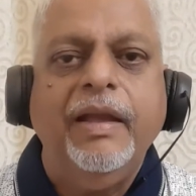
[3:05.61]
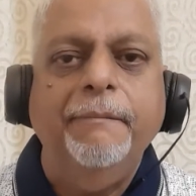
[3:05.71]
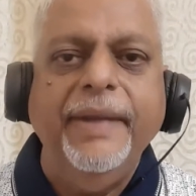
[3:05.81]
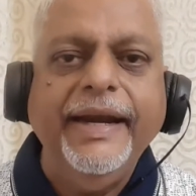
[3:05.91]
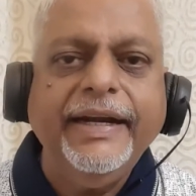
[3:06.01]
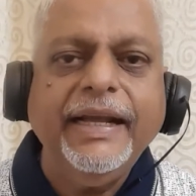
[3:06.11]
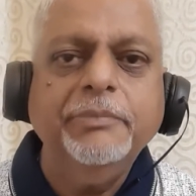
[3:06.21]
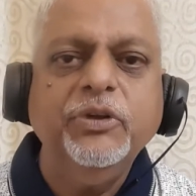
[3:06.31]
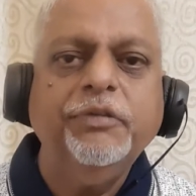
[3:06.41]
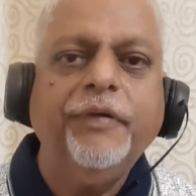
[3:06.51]
Many
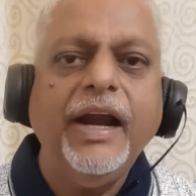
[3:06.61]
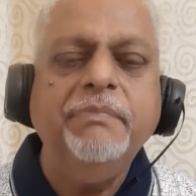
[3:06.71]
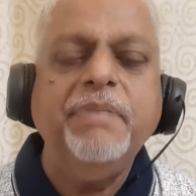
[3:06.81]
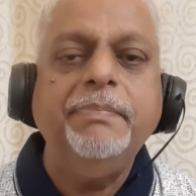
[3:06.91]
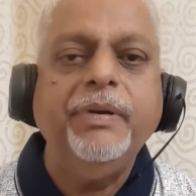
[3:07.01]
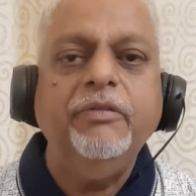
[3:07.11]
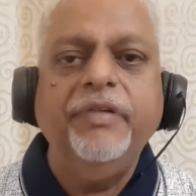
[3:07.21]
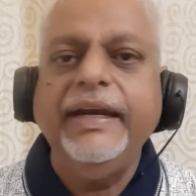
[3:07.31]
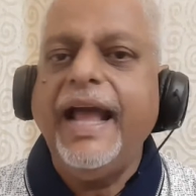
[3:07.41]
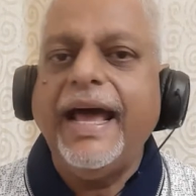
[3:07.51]
times you find people
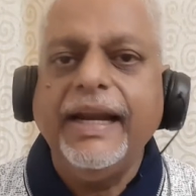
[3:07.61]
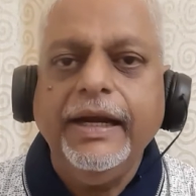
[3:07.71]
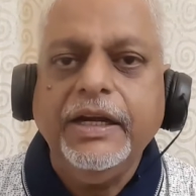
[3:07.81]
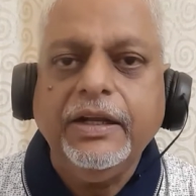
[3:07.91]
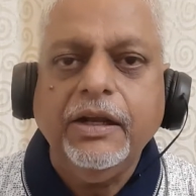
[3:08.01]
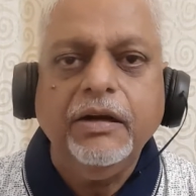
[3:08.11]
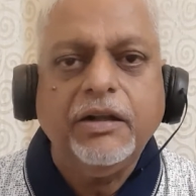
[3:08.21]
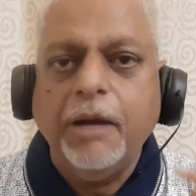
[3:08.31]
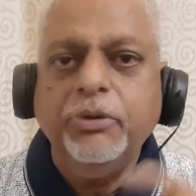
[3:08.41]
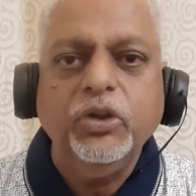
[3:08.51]
very analytical,
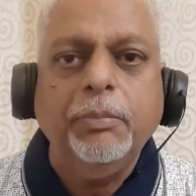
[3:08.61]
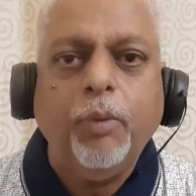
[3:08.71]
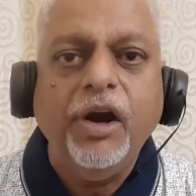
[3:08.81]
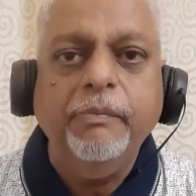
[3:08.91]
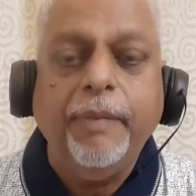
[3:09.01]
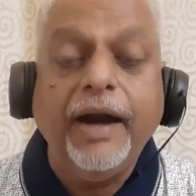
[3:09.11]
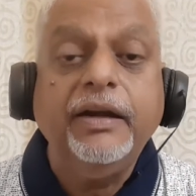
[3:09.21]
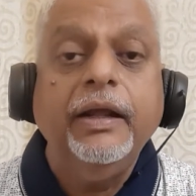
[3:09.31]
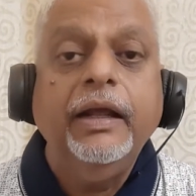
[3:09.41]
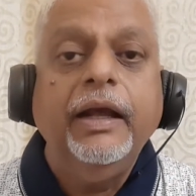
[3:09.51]
come to the point,
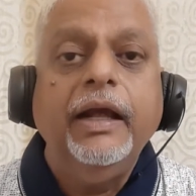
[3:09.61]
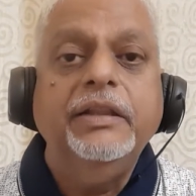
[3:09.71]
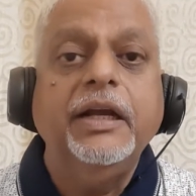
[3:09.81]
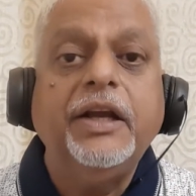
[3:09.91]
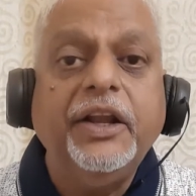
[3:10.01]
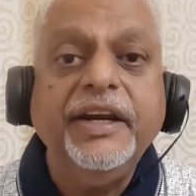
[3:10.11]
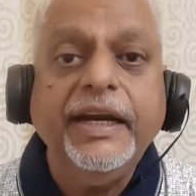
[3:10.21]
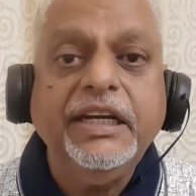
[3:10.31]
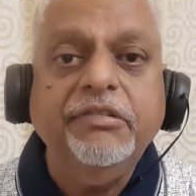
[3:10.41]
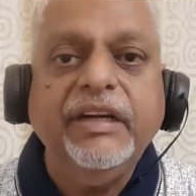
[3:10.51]
but the
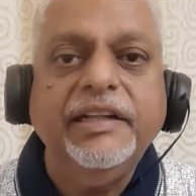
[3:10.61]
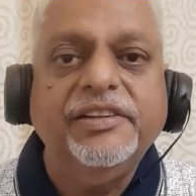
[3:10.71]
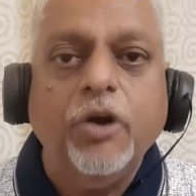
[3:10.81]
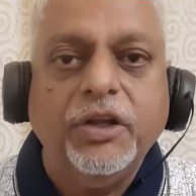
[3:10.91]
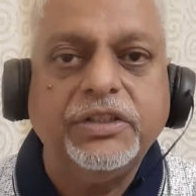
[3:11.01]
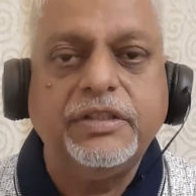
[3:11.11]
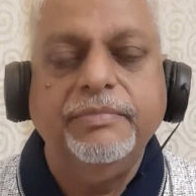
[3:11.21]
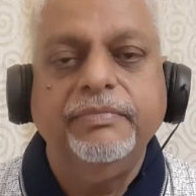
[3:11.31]
creativity is lost.